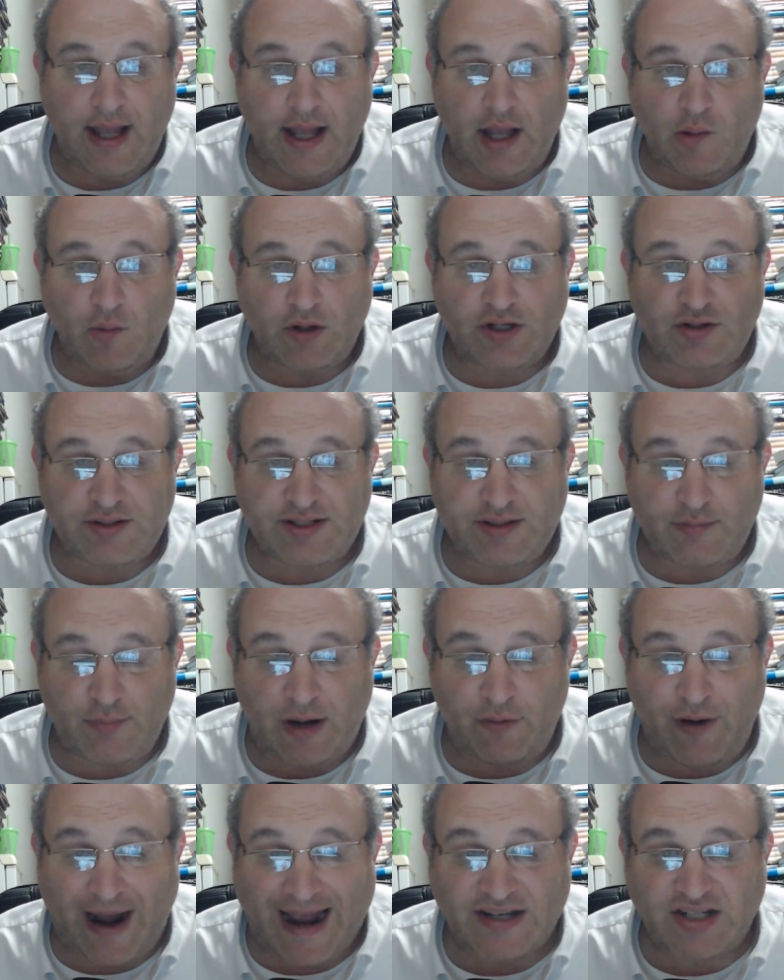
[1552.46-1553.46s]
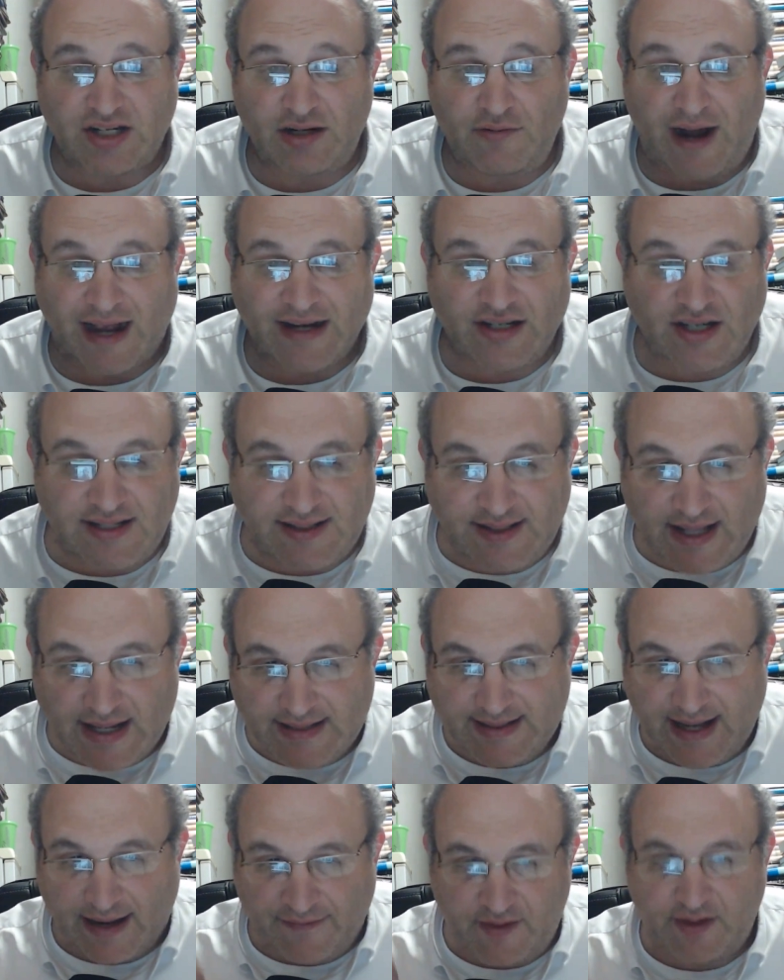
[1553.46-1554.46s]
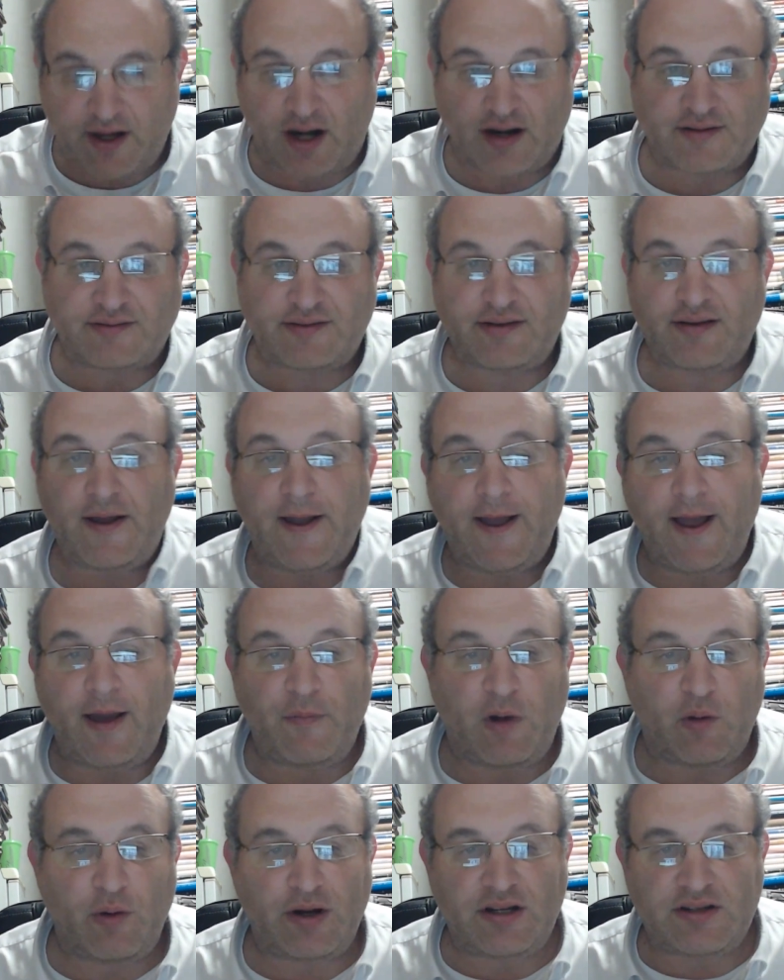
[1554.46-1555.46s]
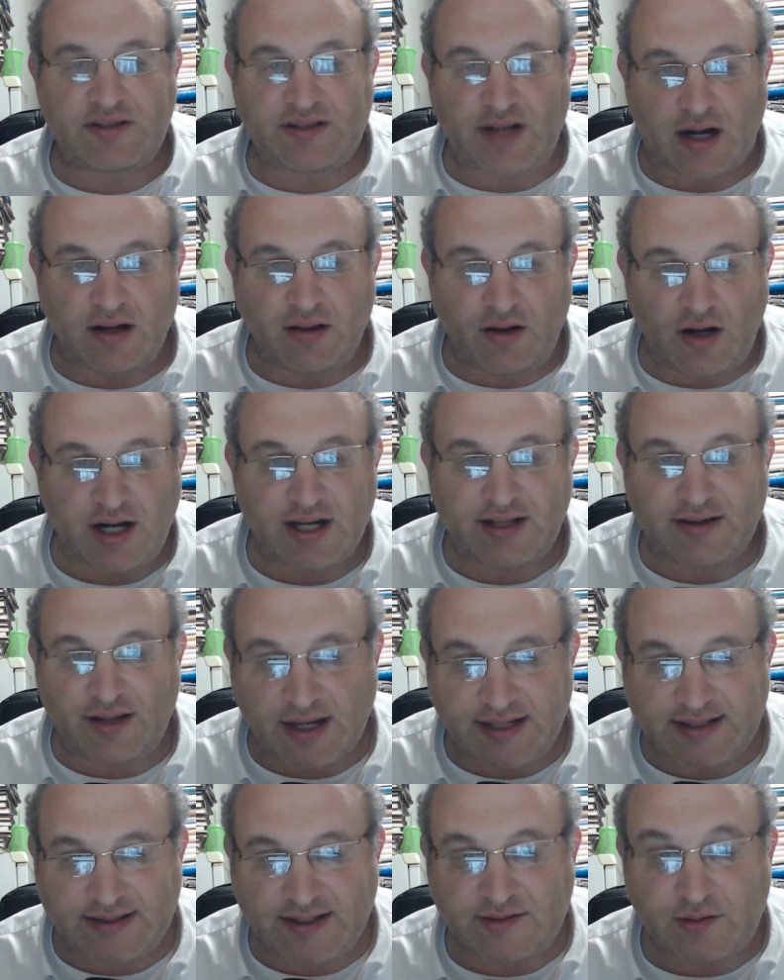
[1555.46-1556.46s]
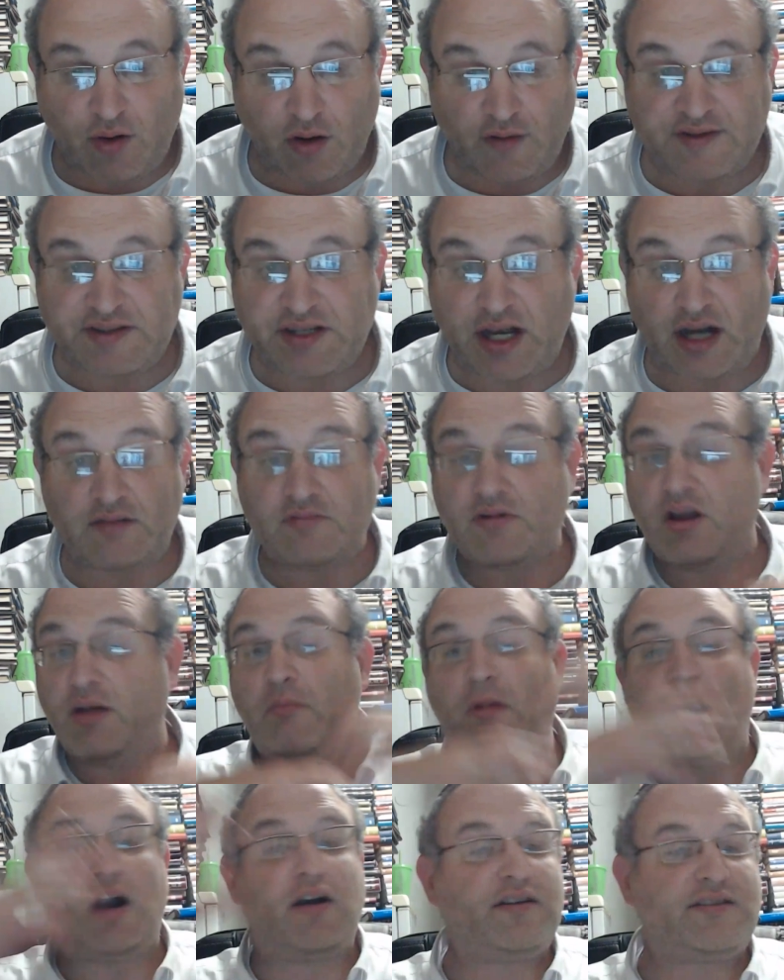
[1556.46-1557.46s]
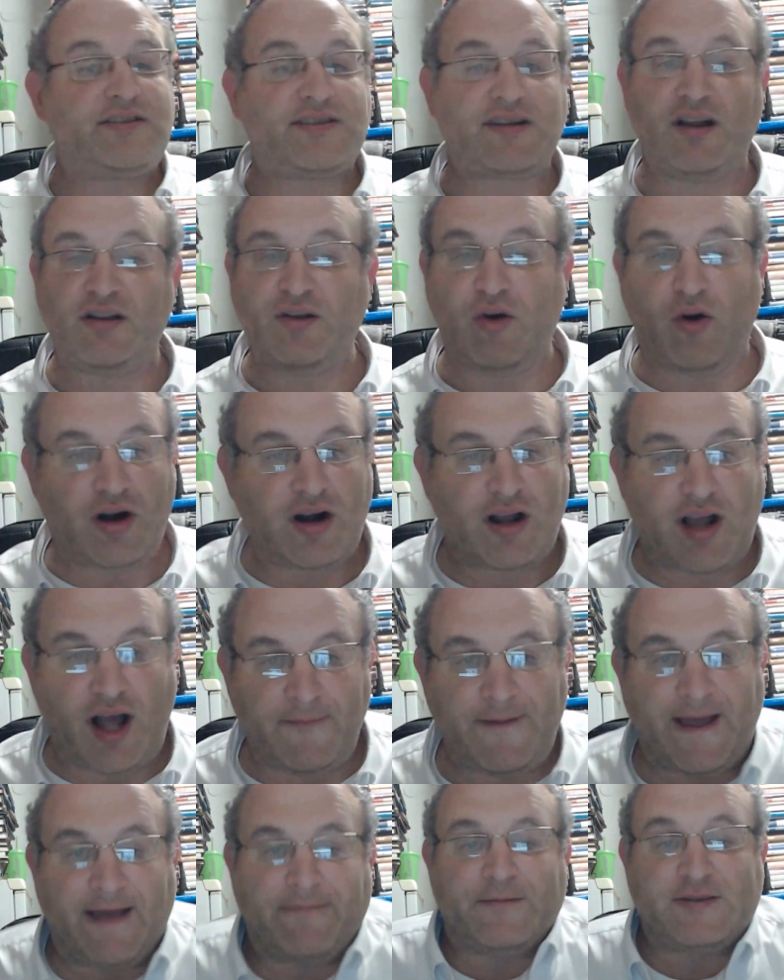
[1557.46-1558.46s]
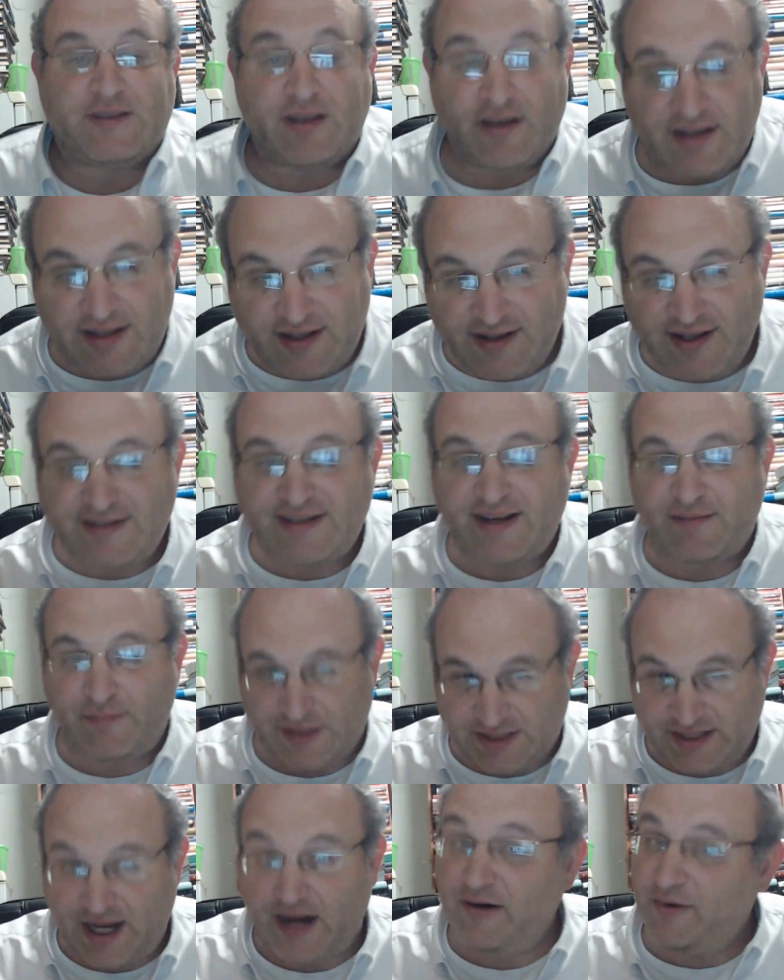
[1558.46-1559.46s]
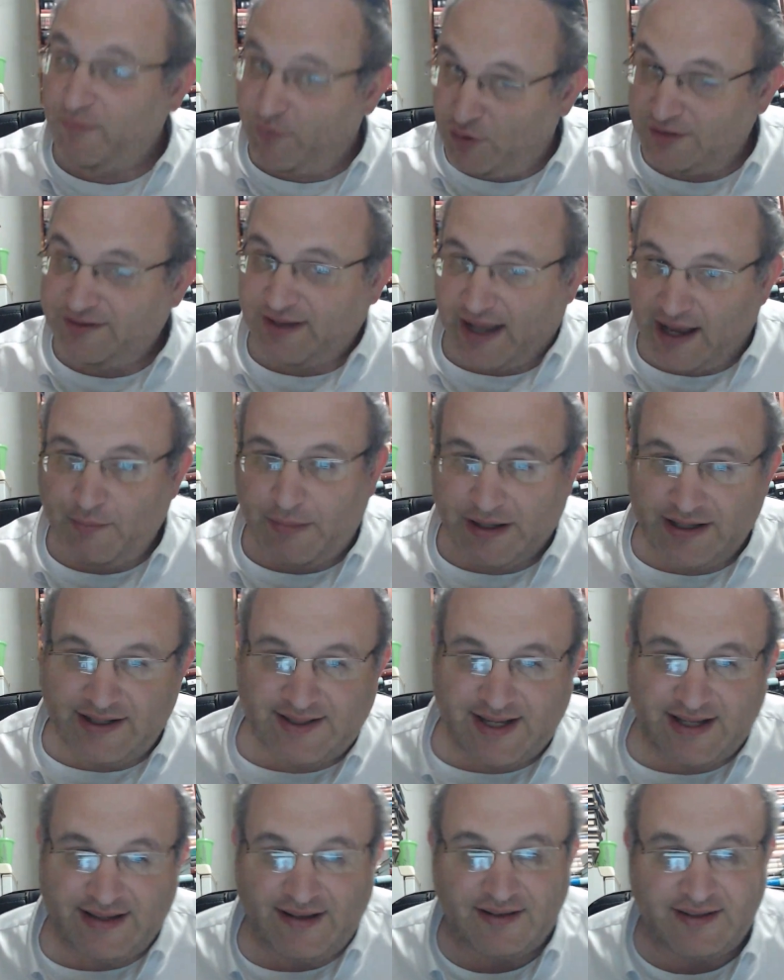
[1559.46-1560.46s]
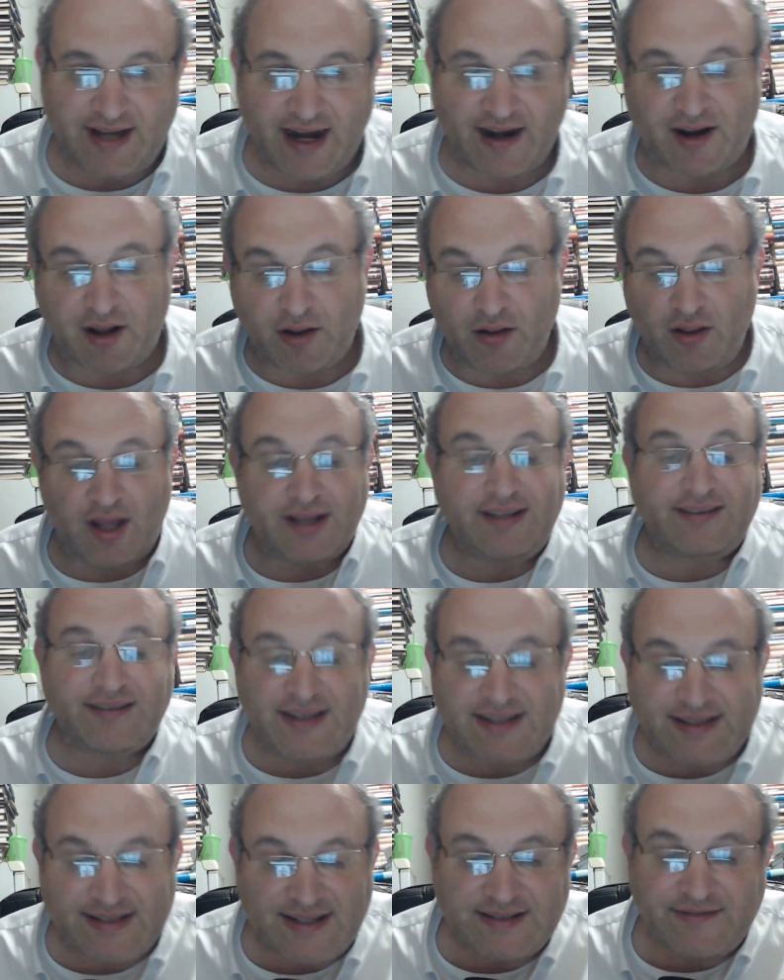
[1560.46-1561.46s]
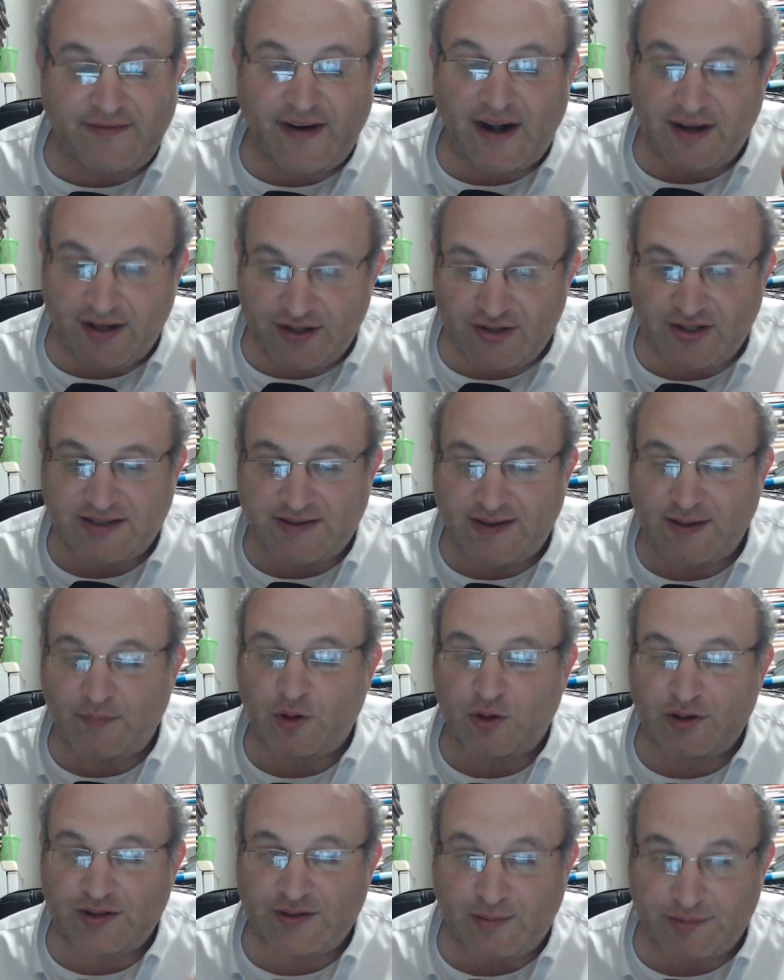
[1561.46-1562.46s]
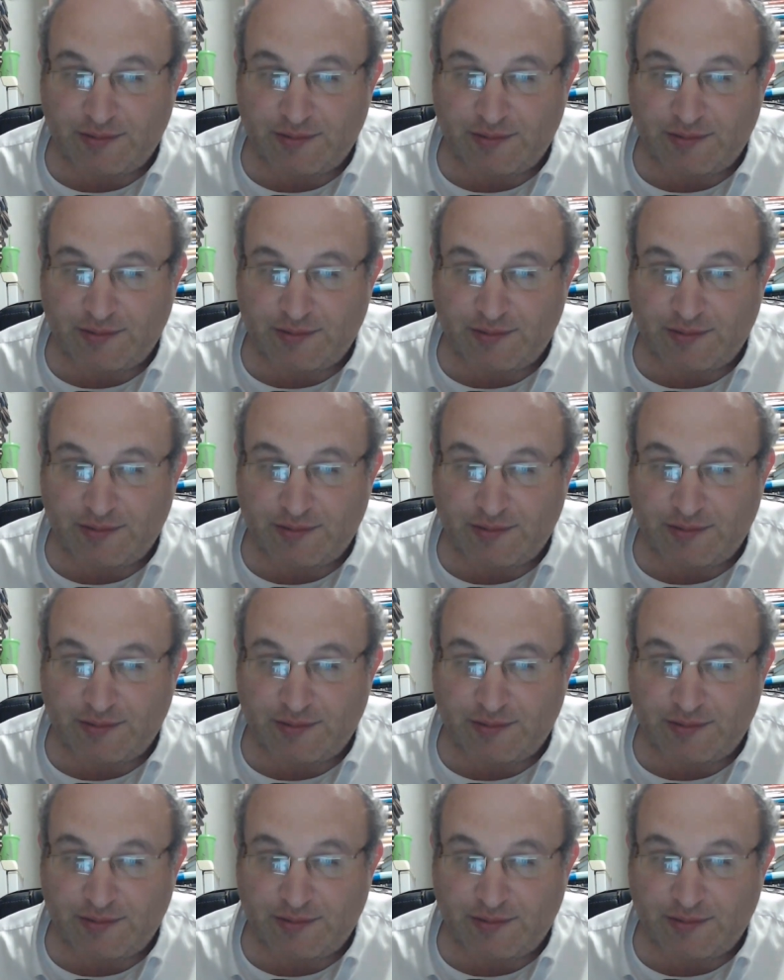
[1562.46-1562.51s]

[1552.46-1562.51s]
which was by Rashi. Rashi stays off an art. But when you start learning Tosfos, all of a sudden Gemara's galore come up. So there's a Mesorah brought down by the Tzedel Derech. Like this, it's very interesting, because I'm